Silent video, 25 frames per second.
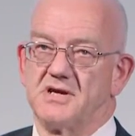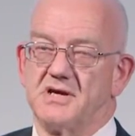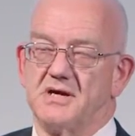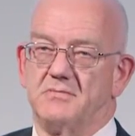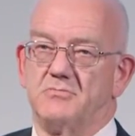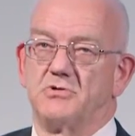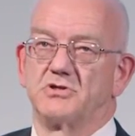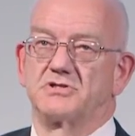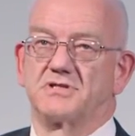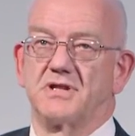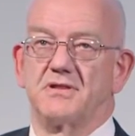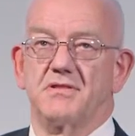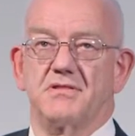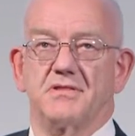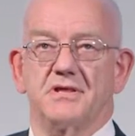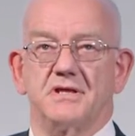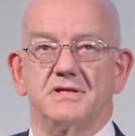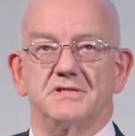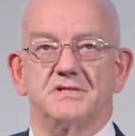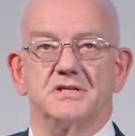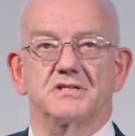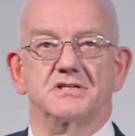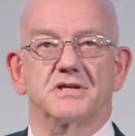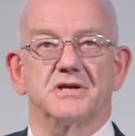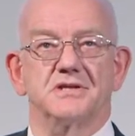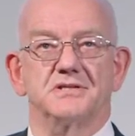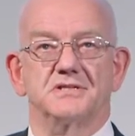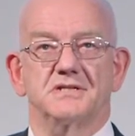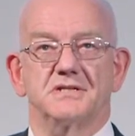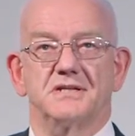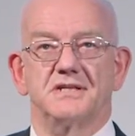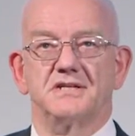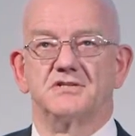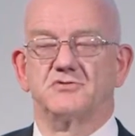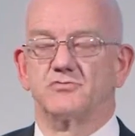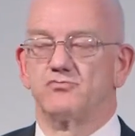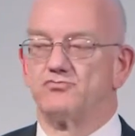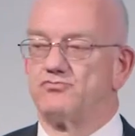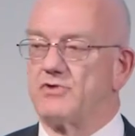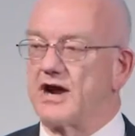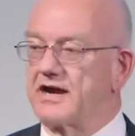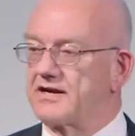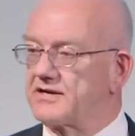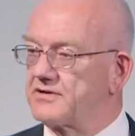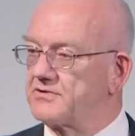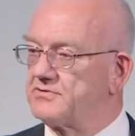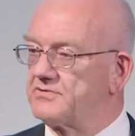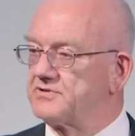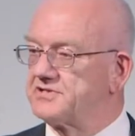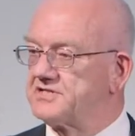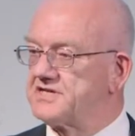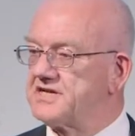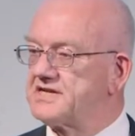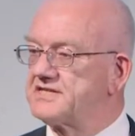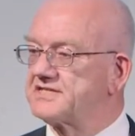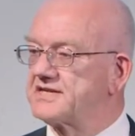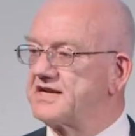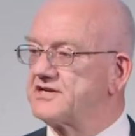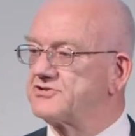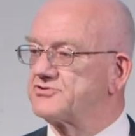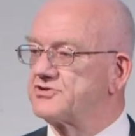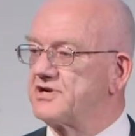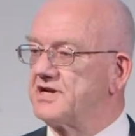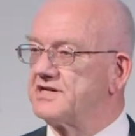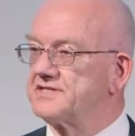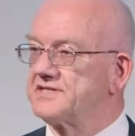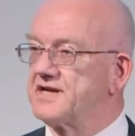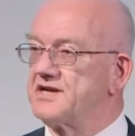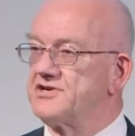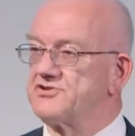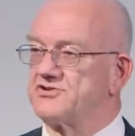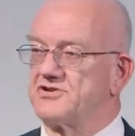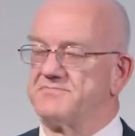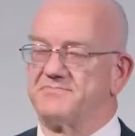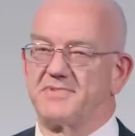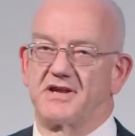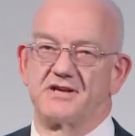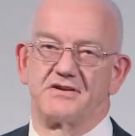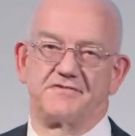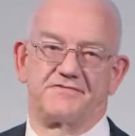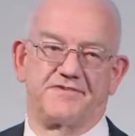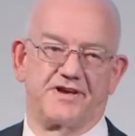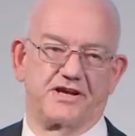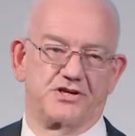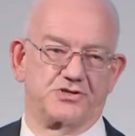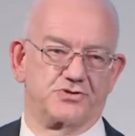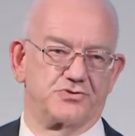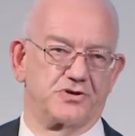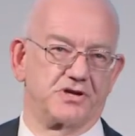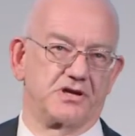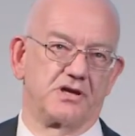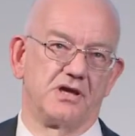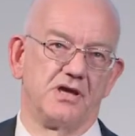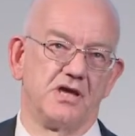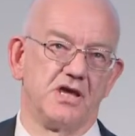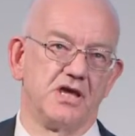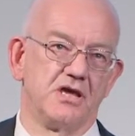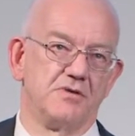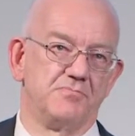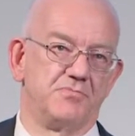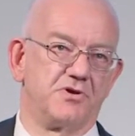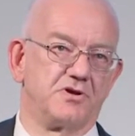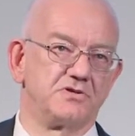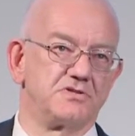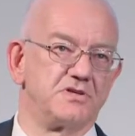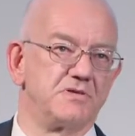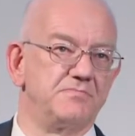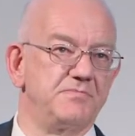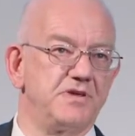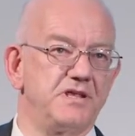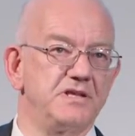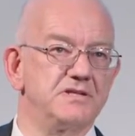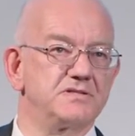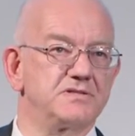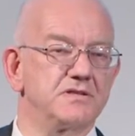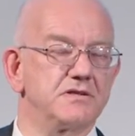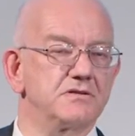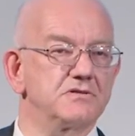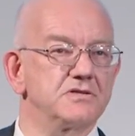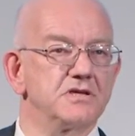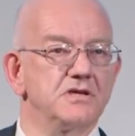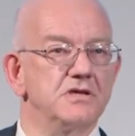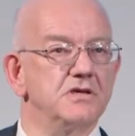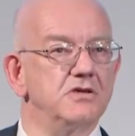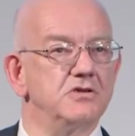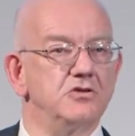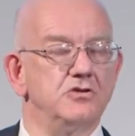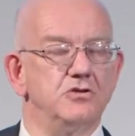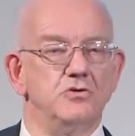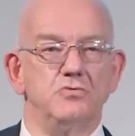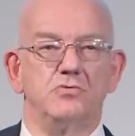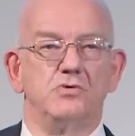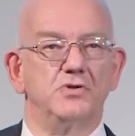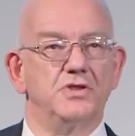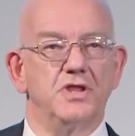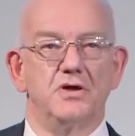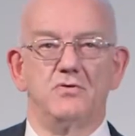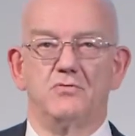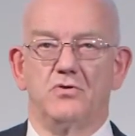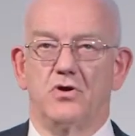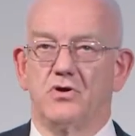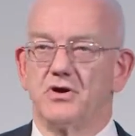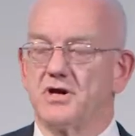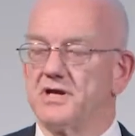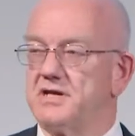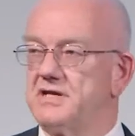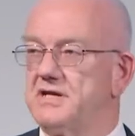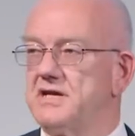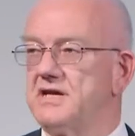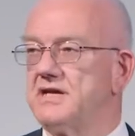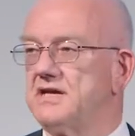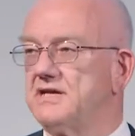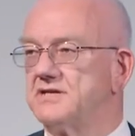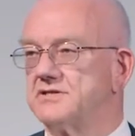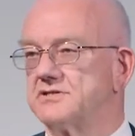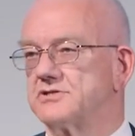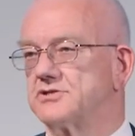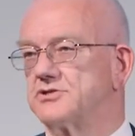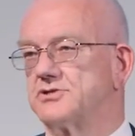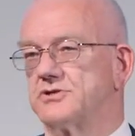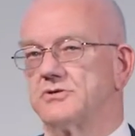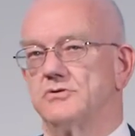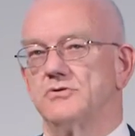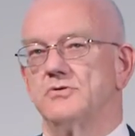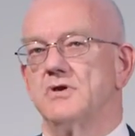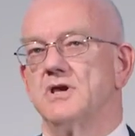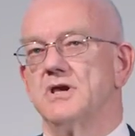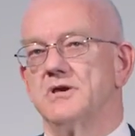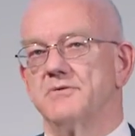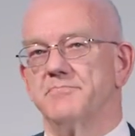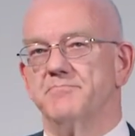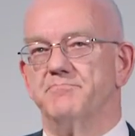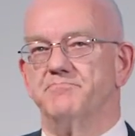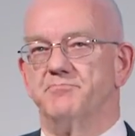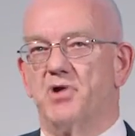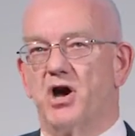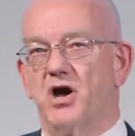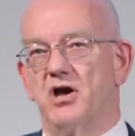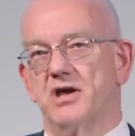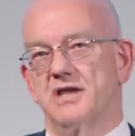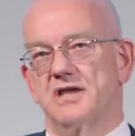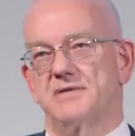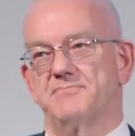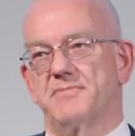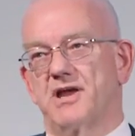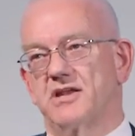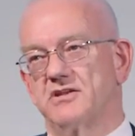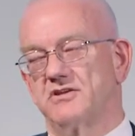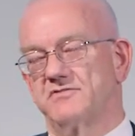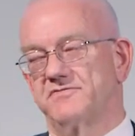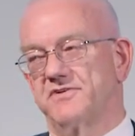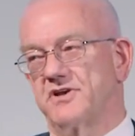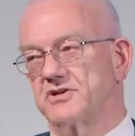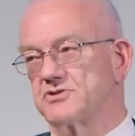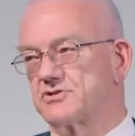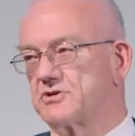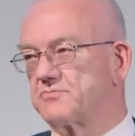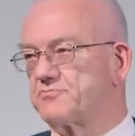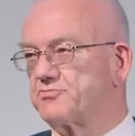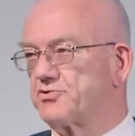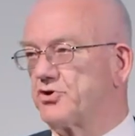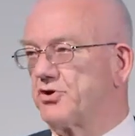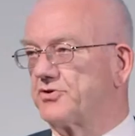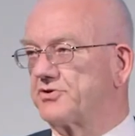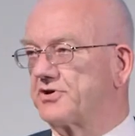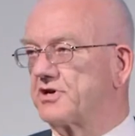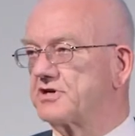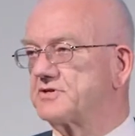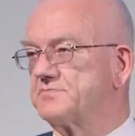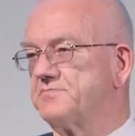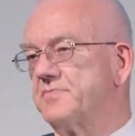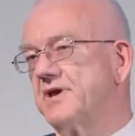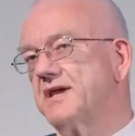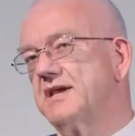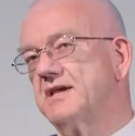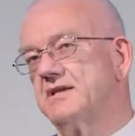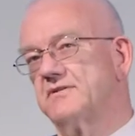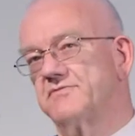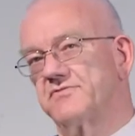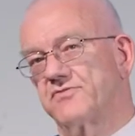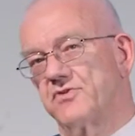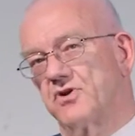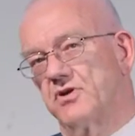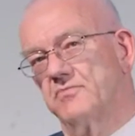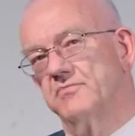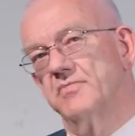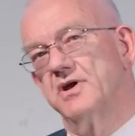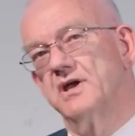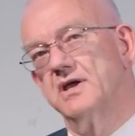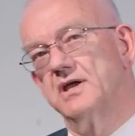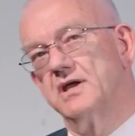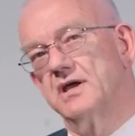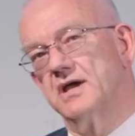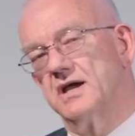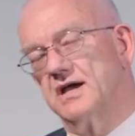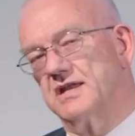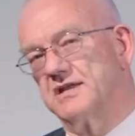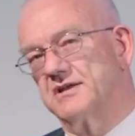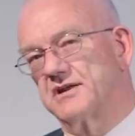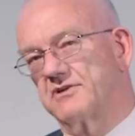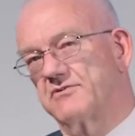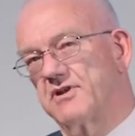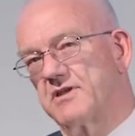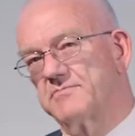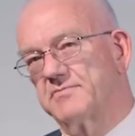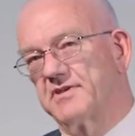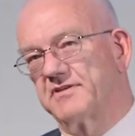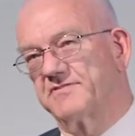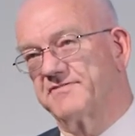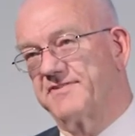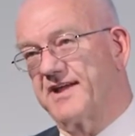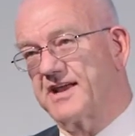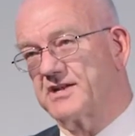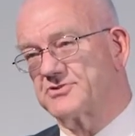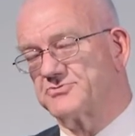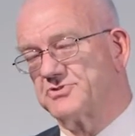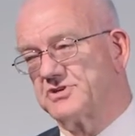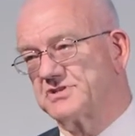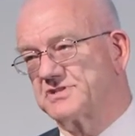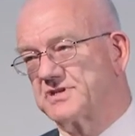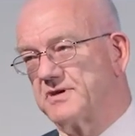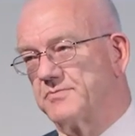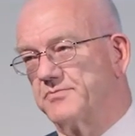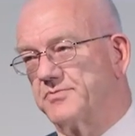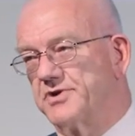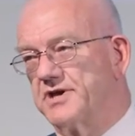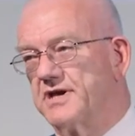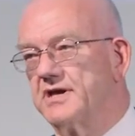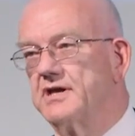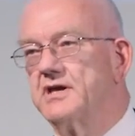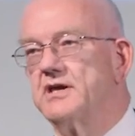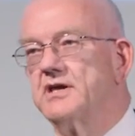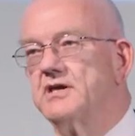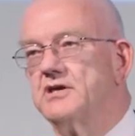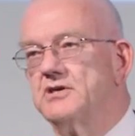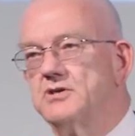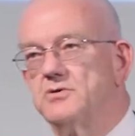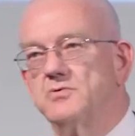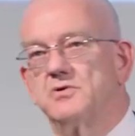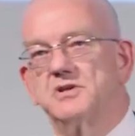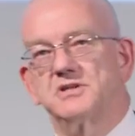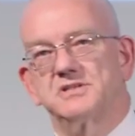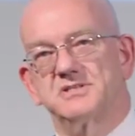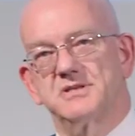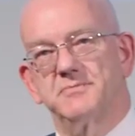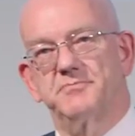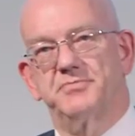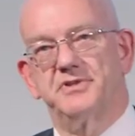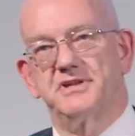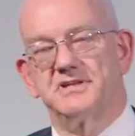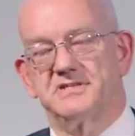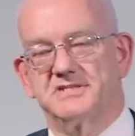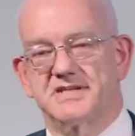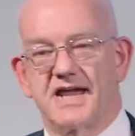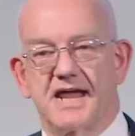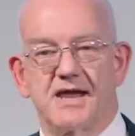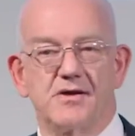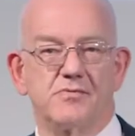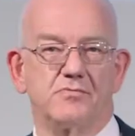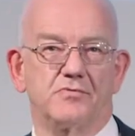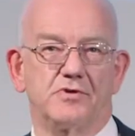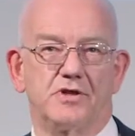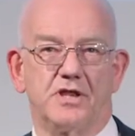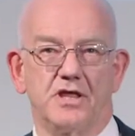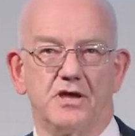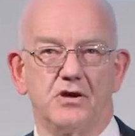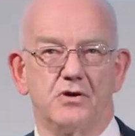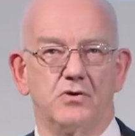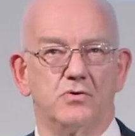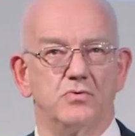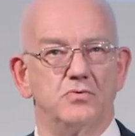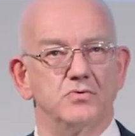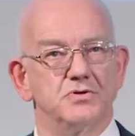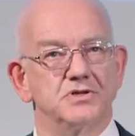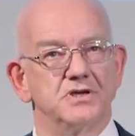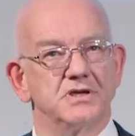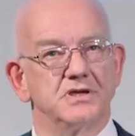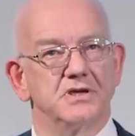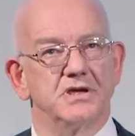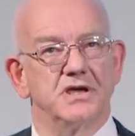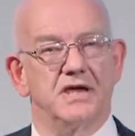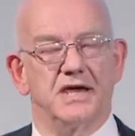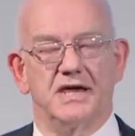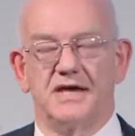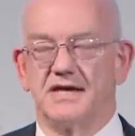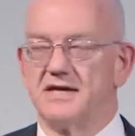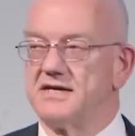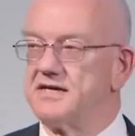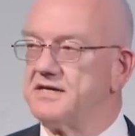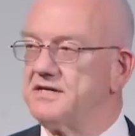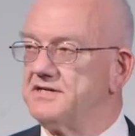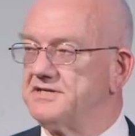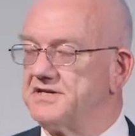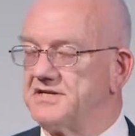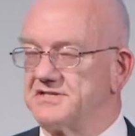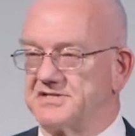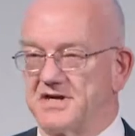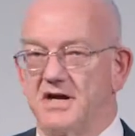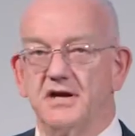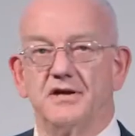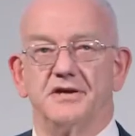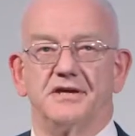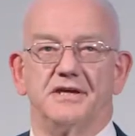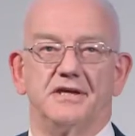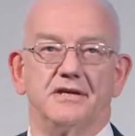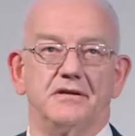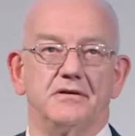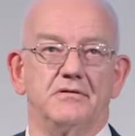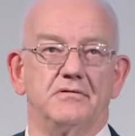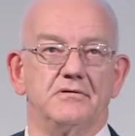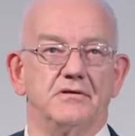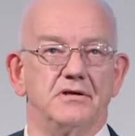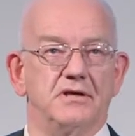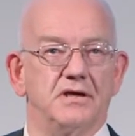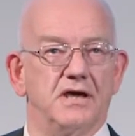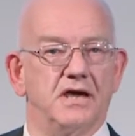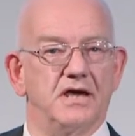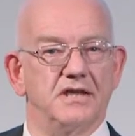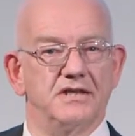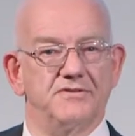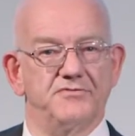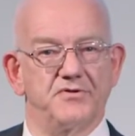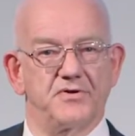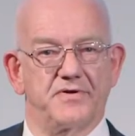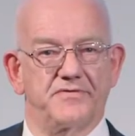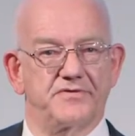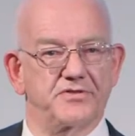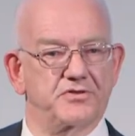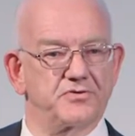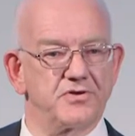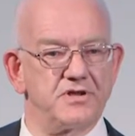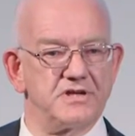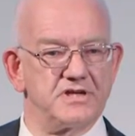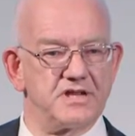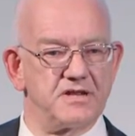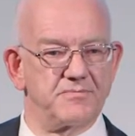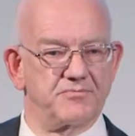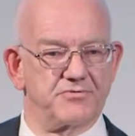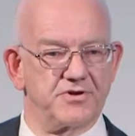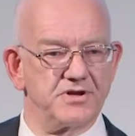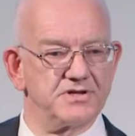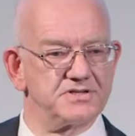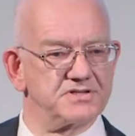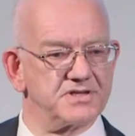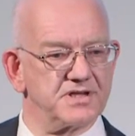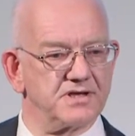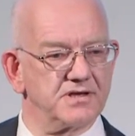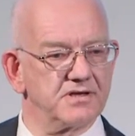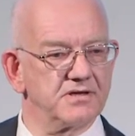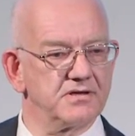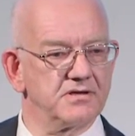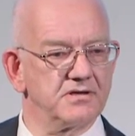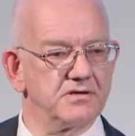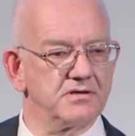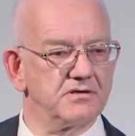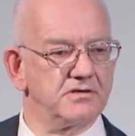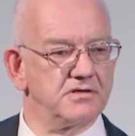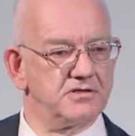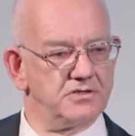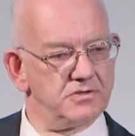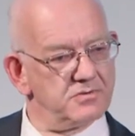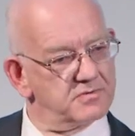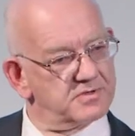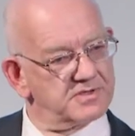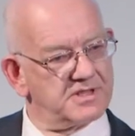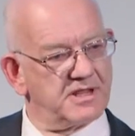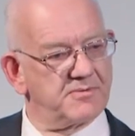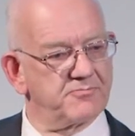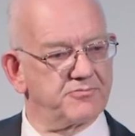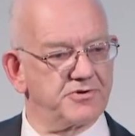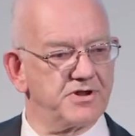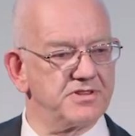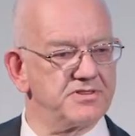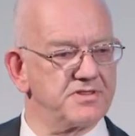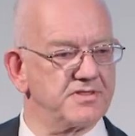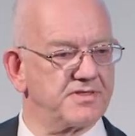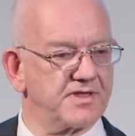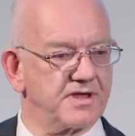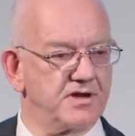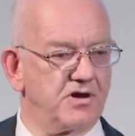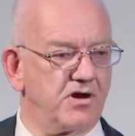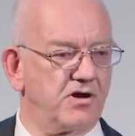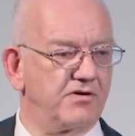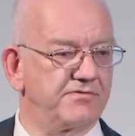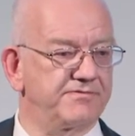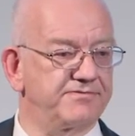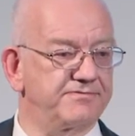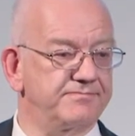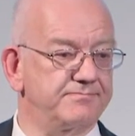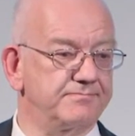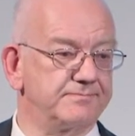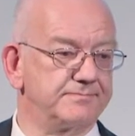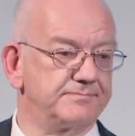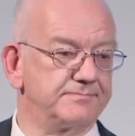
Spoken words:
Amongst other things, it's going to lead to radical decentralization of manufacturing, because it means that you will no longer need to buy a manufactured product made from in a great big factory somewhere. You can simply download a design, and if you have a 3D printer, you can then print the thing off